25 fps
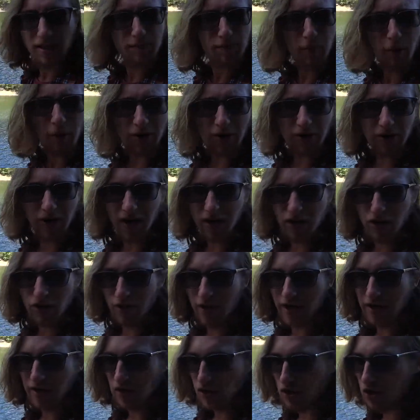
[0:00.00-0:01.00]
part of the country
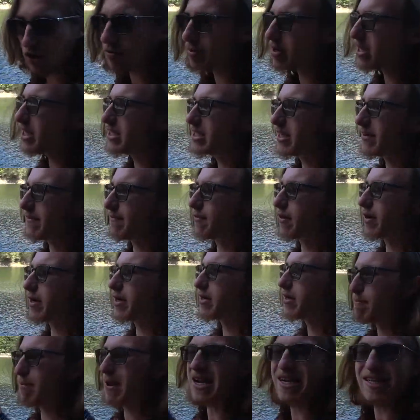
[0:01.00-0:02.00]
has so many different
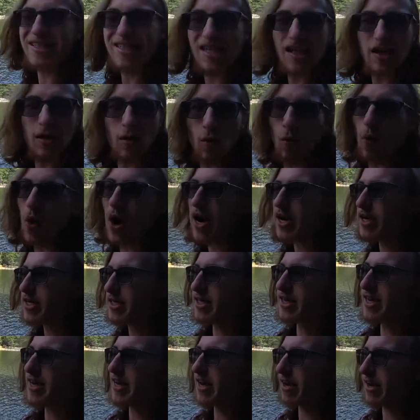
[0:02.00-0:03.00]
bending,
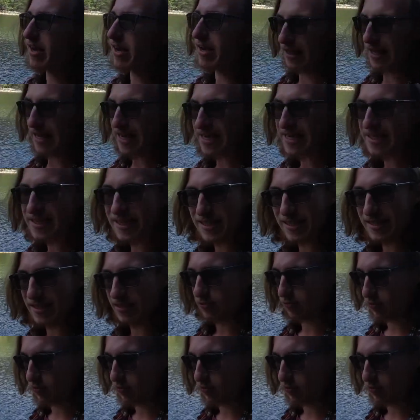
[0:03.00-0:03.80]
winding lakes and